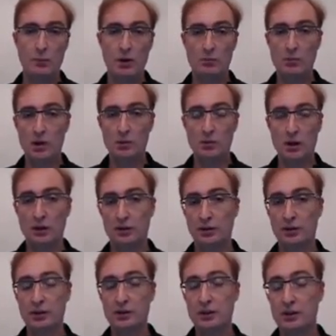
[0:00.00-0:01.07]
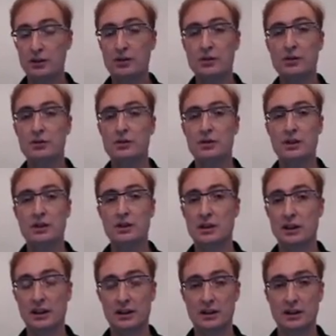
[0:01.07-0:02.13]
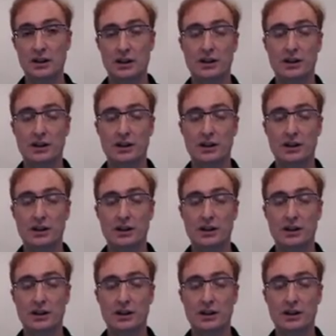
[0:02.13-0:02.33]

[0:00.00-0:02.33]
And while mobile, you continue to use the internet,